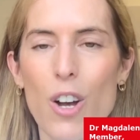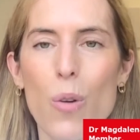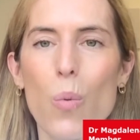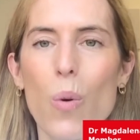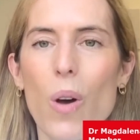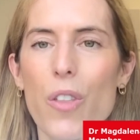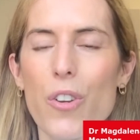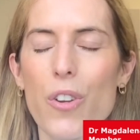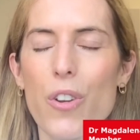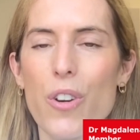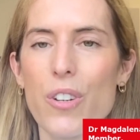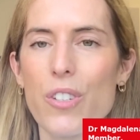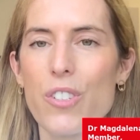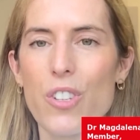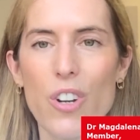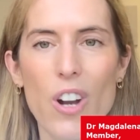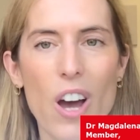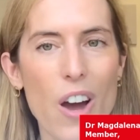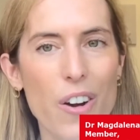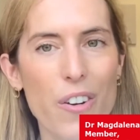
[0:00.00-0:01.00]
Whether you're a
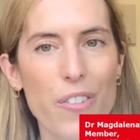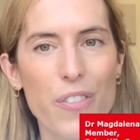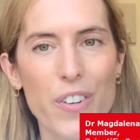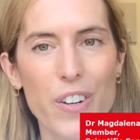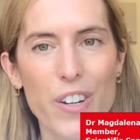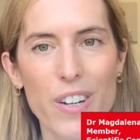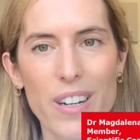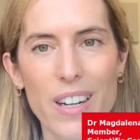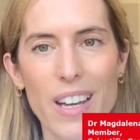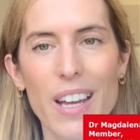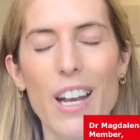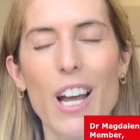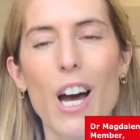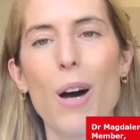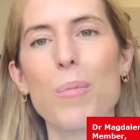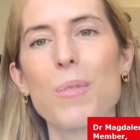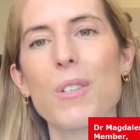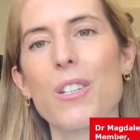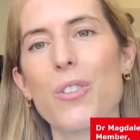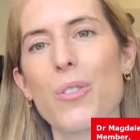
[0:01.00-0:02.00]
sonographer, an
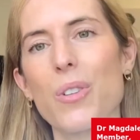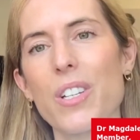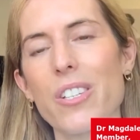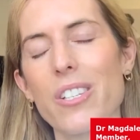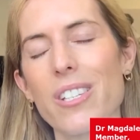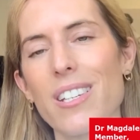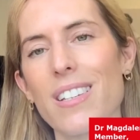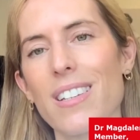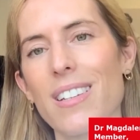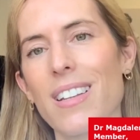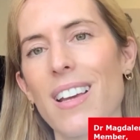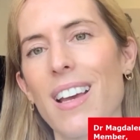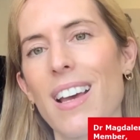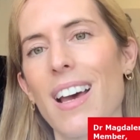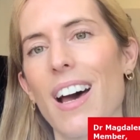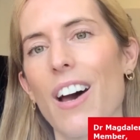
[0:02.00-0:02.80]
obstetrician,